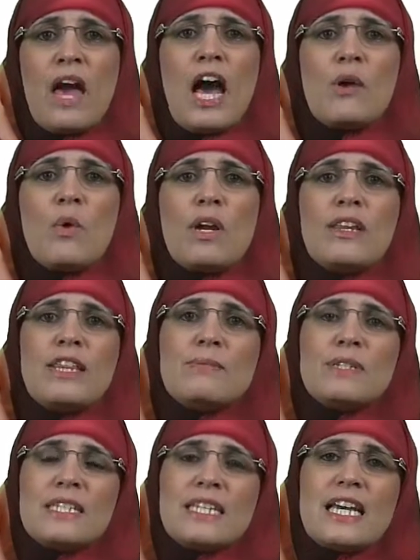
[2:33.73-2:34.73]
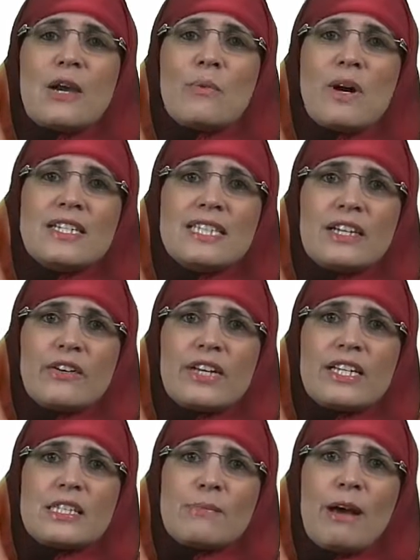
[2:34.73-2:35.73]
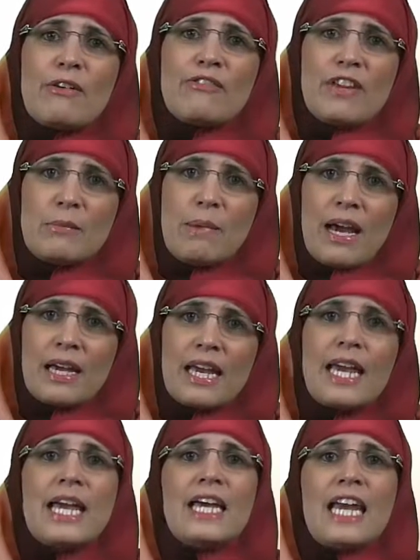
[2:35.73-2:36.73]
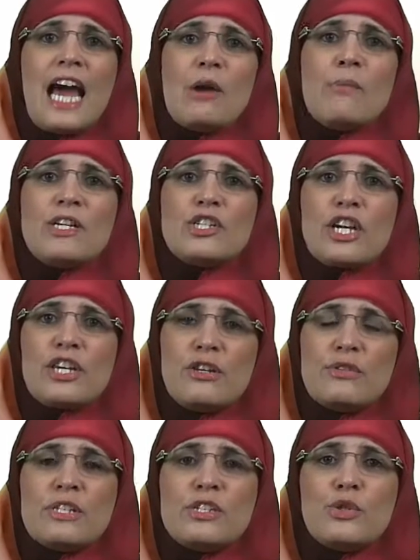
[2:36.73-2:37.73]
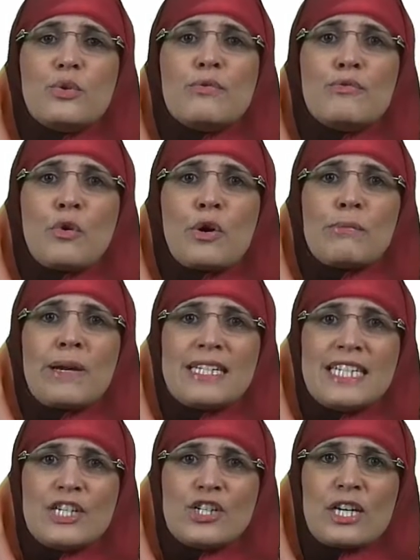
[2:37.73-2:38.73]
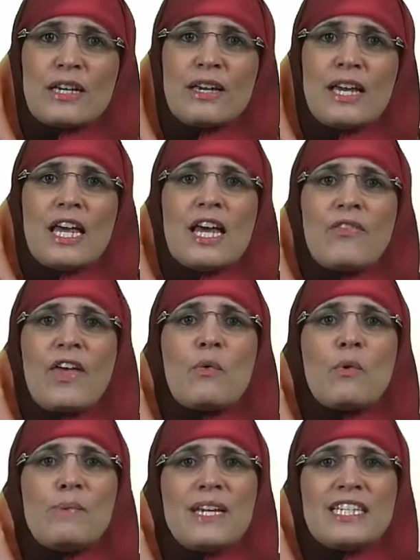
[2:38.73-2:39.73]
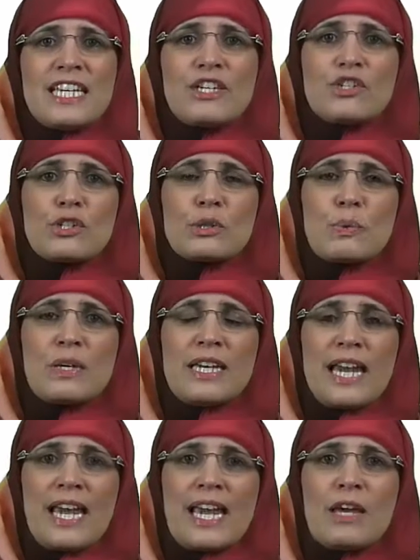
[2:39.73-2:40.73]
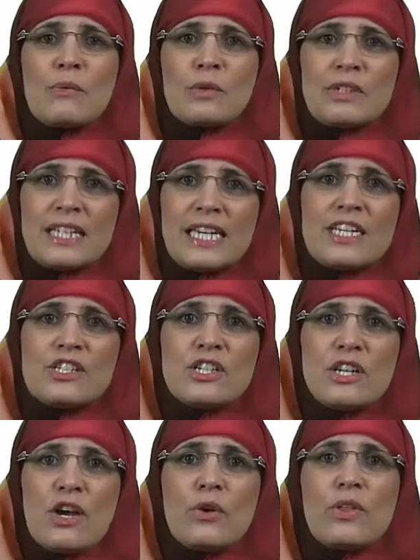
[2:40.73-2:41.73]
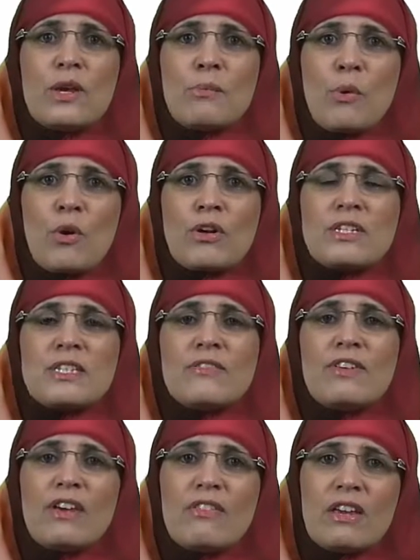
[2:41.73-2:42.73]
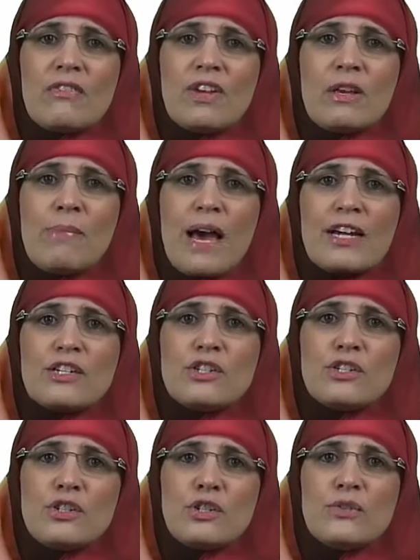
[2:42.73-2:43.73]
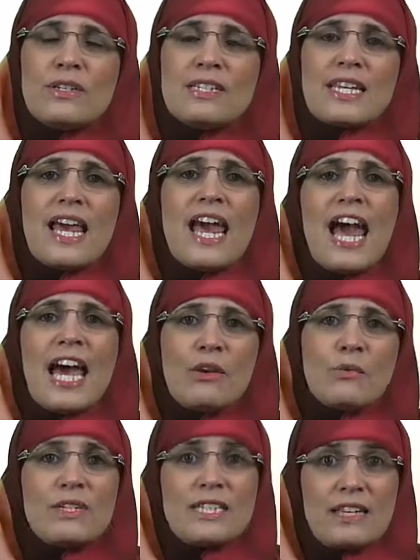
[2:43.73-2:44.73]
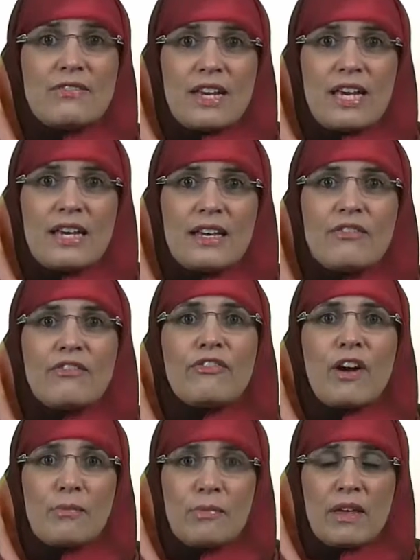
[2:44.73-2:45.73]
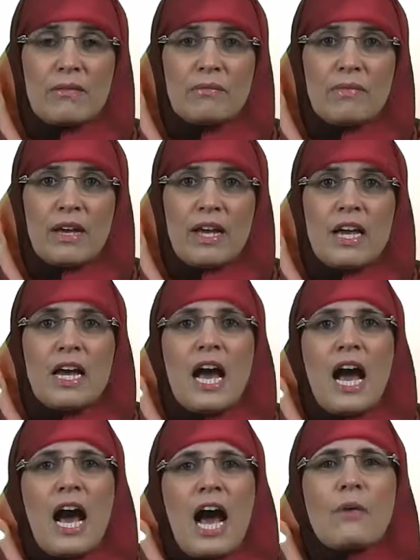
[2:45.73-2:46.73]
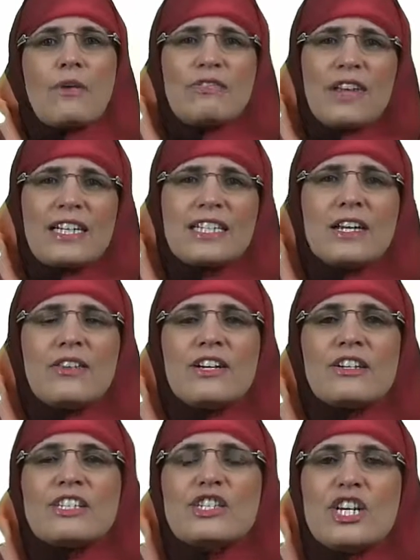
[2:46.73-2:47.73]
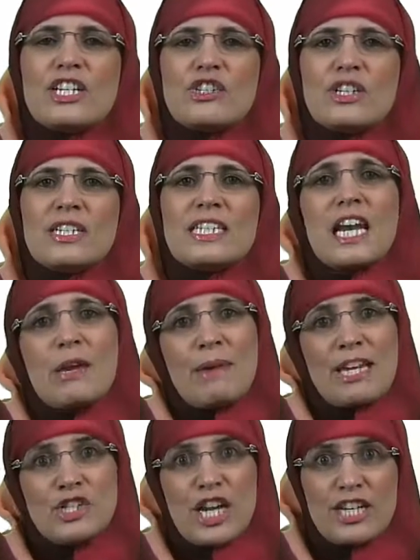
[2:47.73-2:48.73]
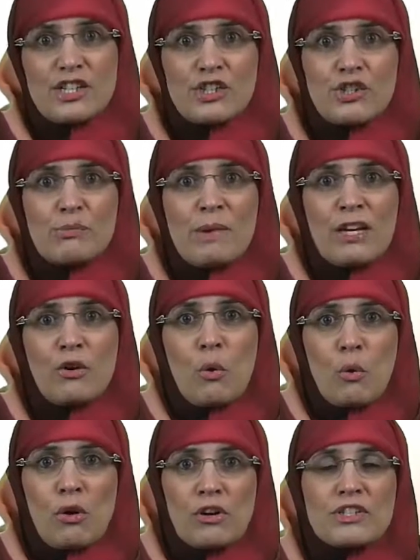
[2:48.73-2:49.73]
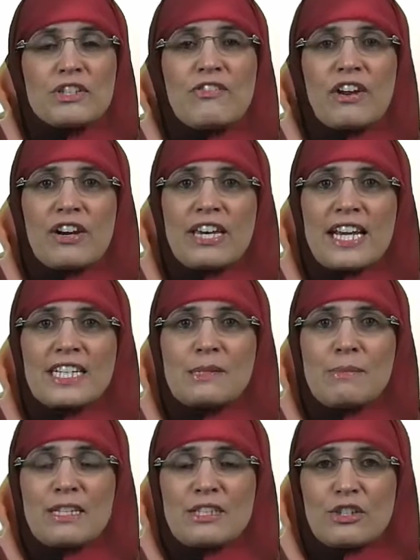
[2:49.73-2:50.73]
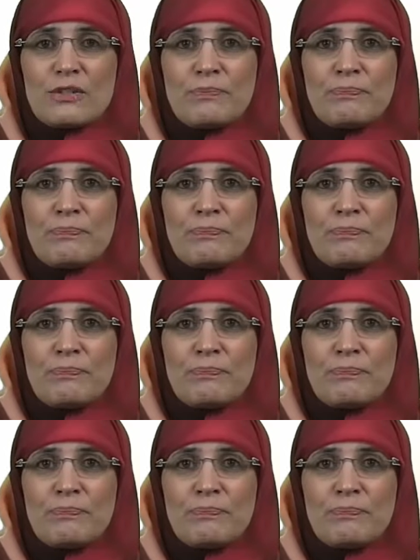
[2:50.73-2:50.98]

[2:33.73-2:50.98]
I wanted them to see I was serious about feedback and how much I use it to inform my teaching. They will be teachers one day and will need to know the importance of giving feedback to students and receiving it from them. I reflected on their suggestions and I made changes to my course the very next semester.